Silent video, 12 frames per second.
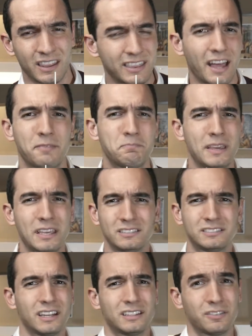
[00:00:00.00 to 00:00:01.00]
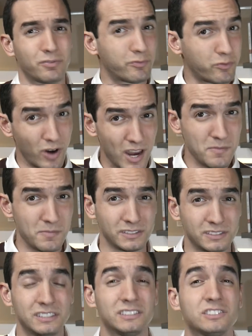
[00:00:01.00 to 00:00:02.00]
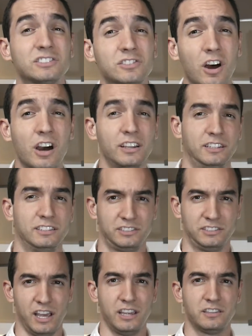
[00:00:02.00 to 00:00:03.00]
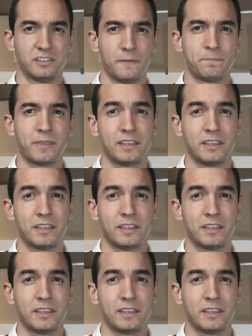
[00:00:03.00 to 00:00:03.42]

That means that the framers designed the state,